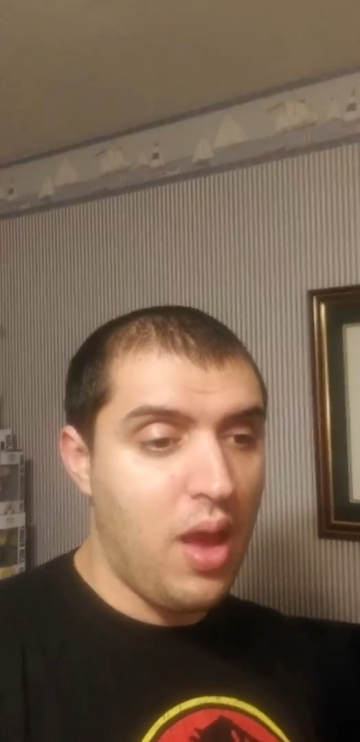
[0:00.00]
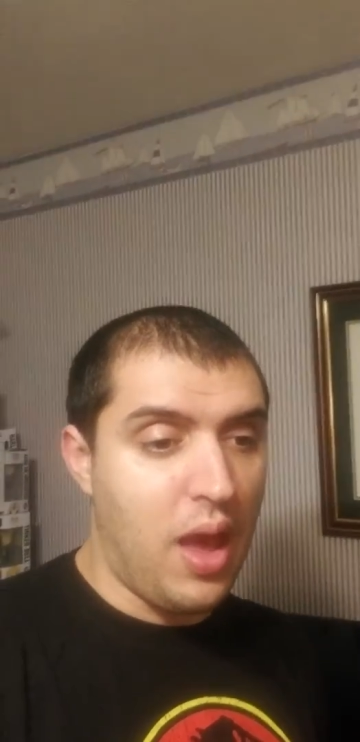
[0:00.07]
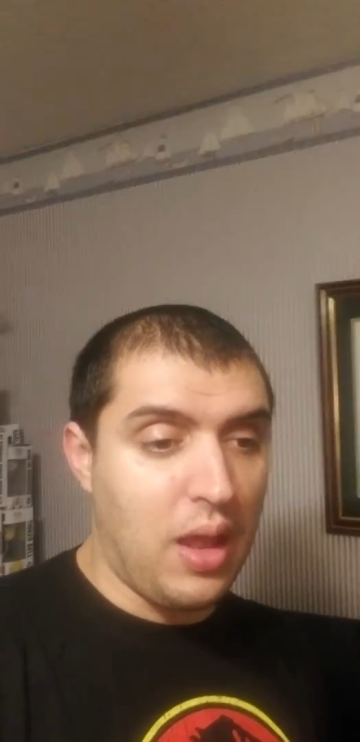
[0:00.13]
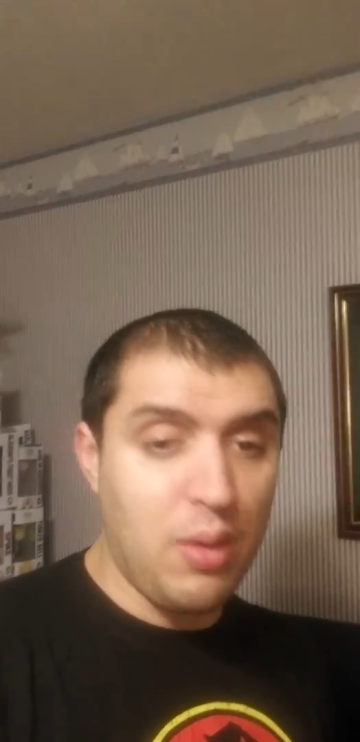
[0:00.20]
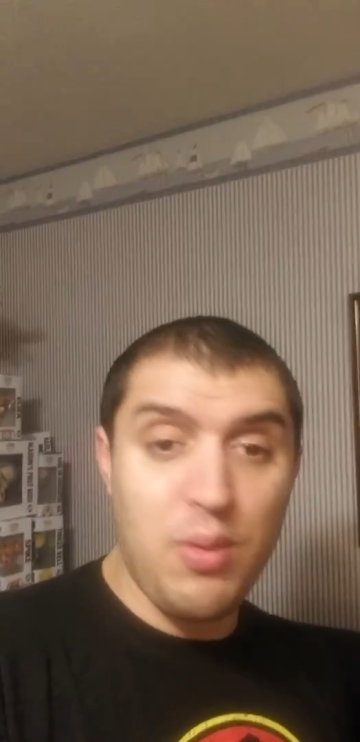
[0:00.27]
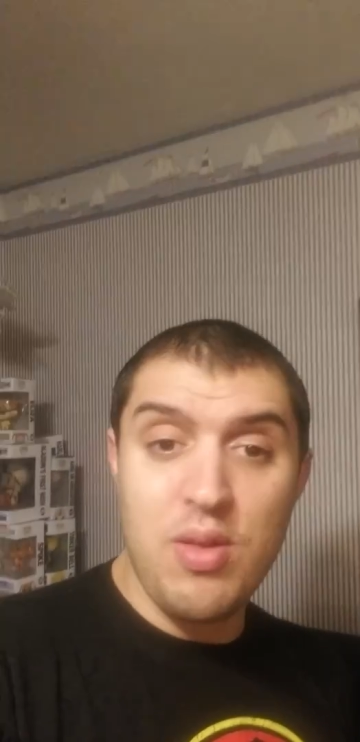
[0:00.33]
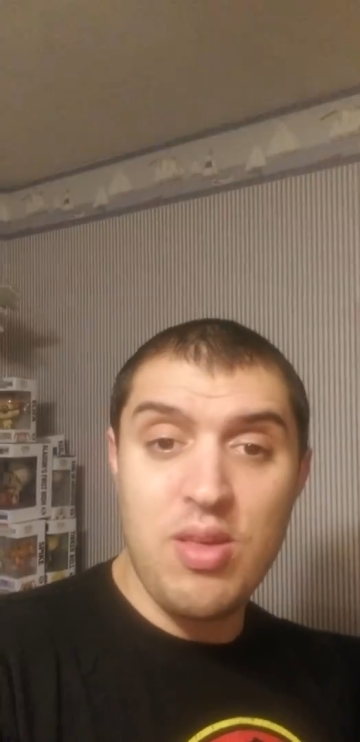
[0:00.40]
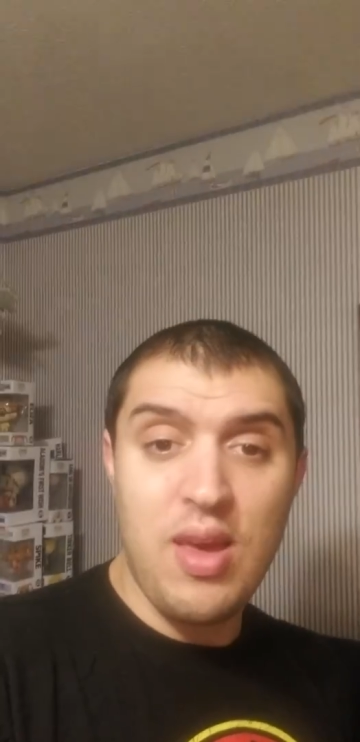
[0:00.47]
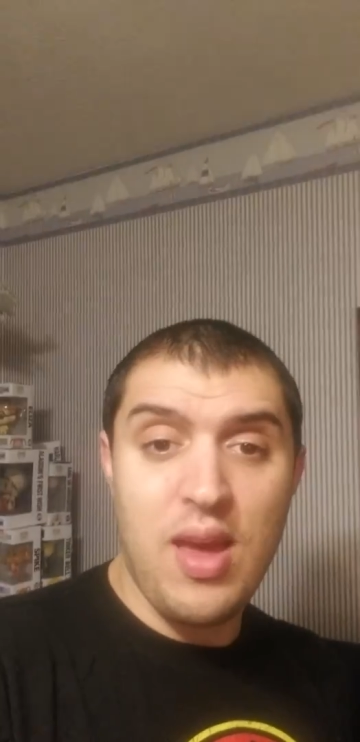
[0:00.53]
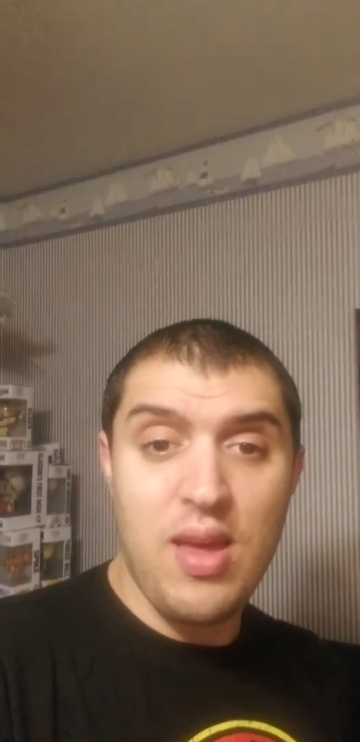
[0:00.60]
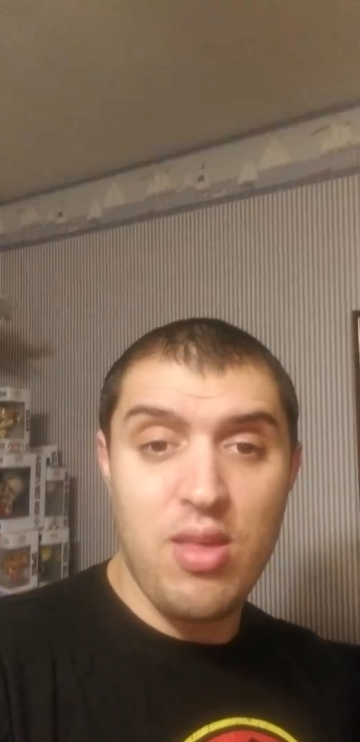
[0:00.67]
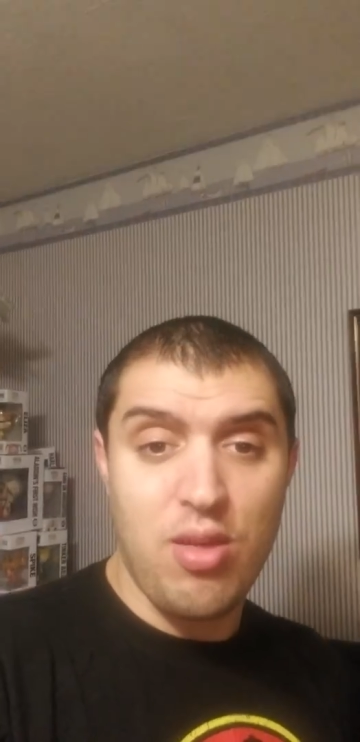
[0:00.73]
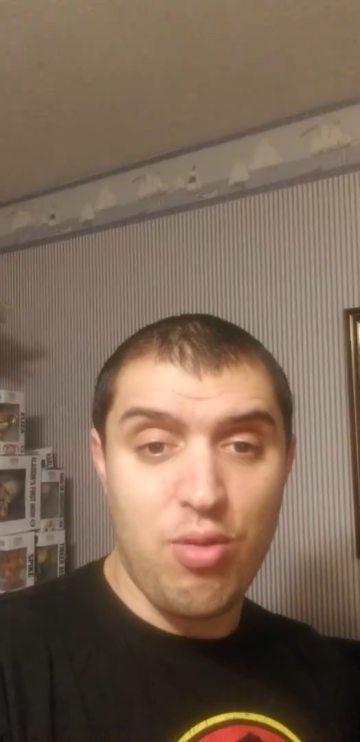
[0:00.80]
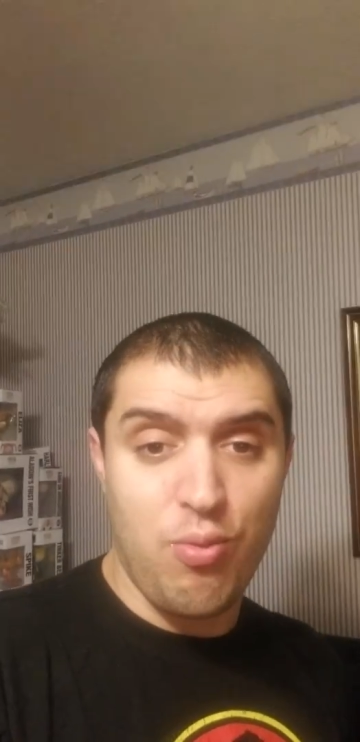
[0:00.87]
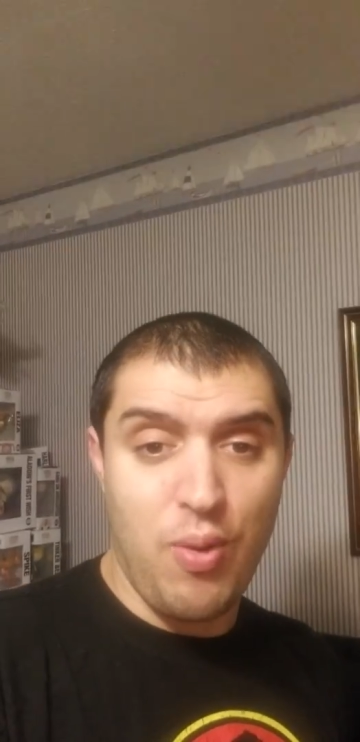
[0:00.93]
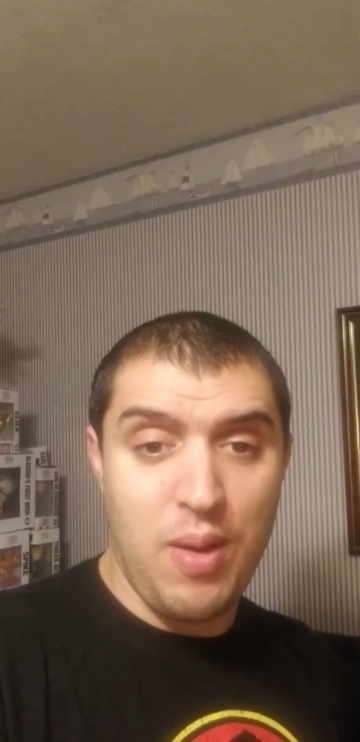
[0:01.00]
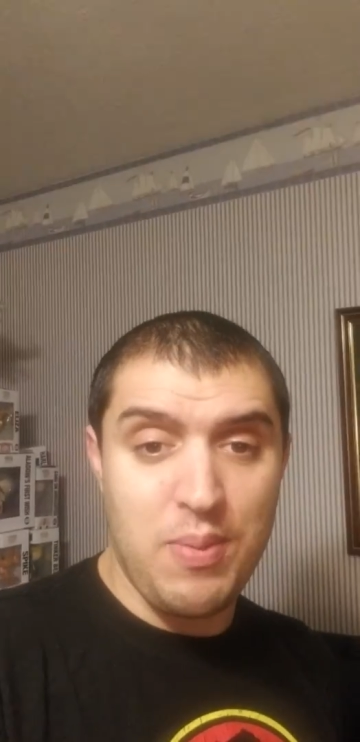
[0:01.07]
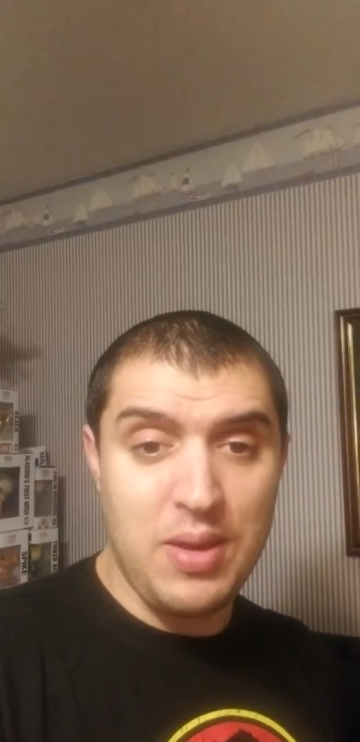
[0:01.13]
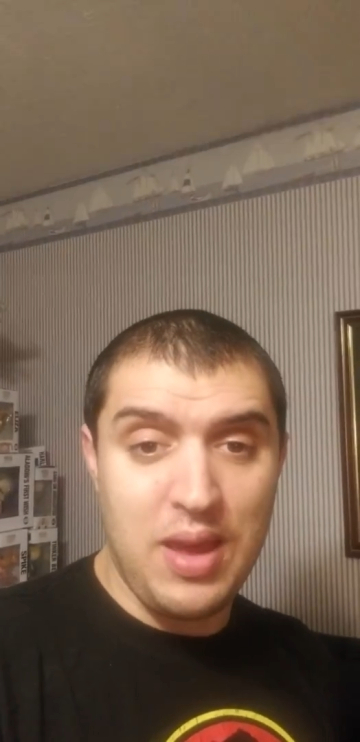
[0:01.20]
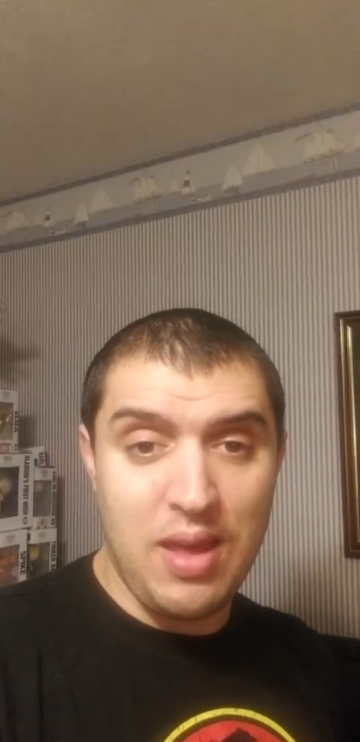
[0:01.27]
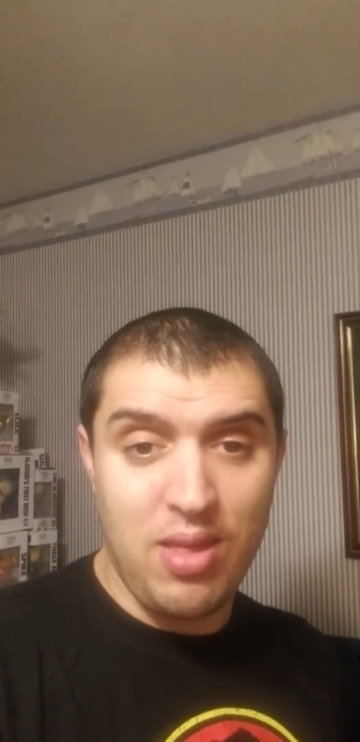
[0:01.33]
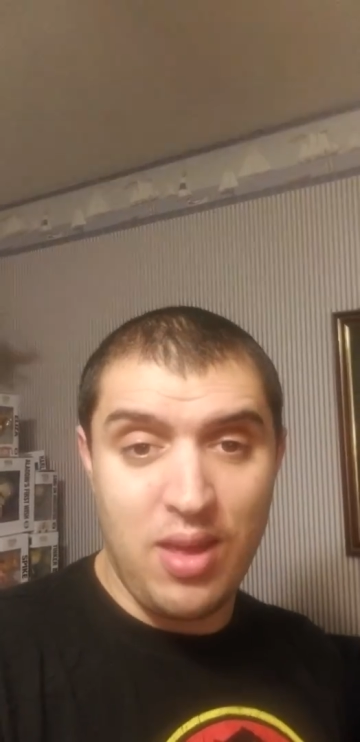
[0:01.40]
Anyways, guys, this is Robbie
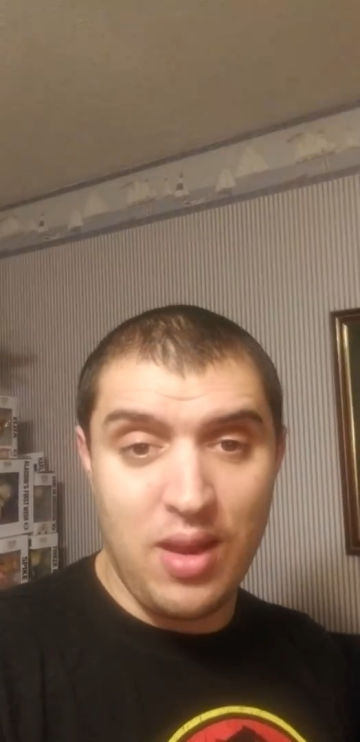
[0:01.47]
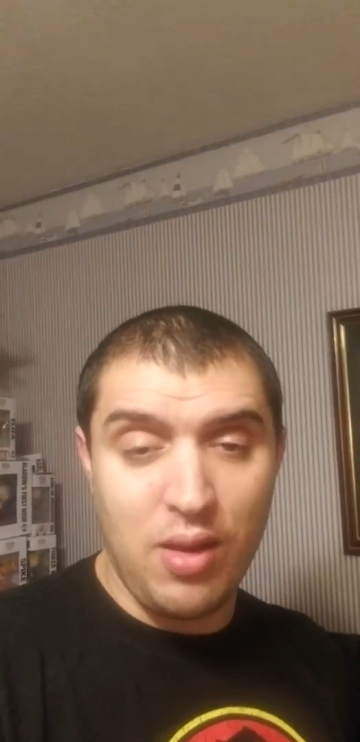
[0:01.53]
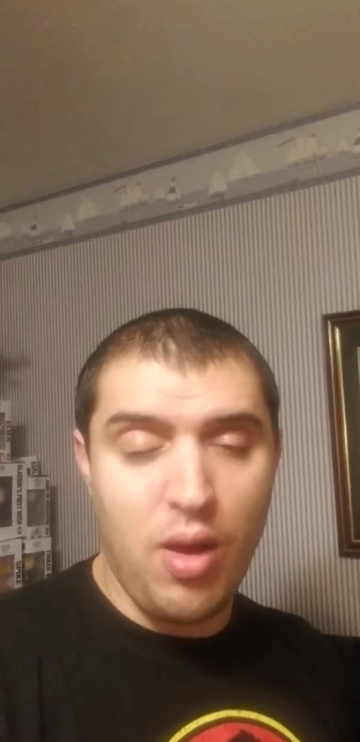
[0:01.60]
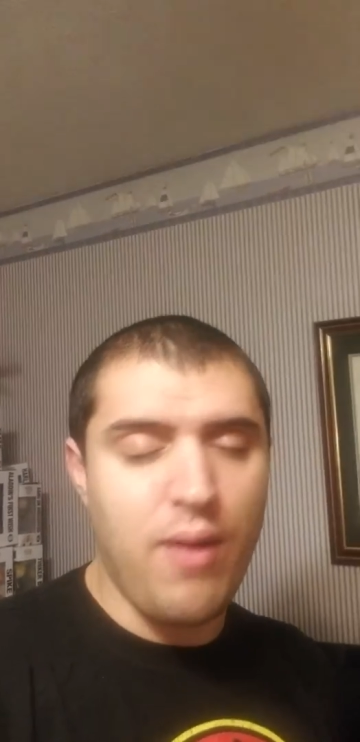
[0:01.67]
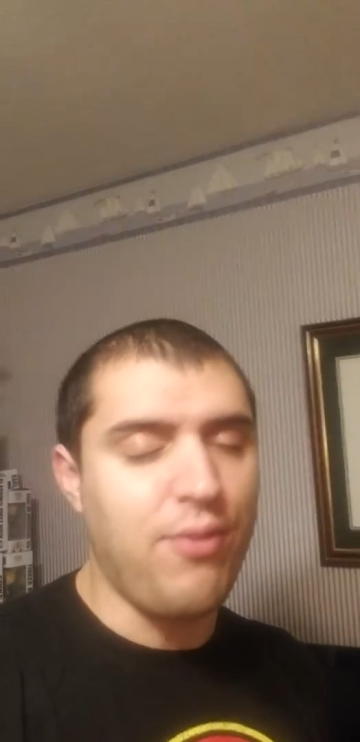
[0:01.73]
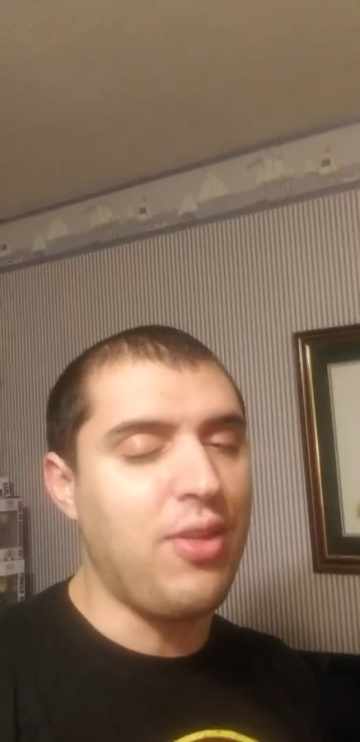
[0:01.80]
K signing off.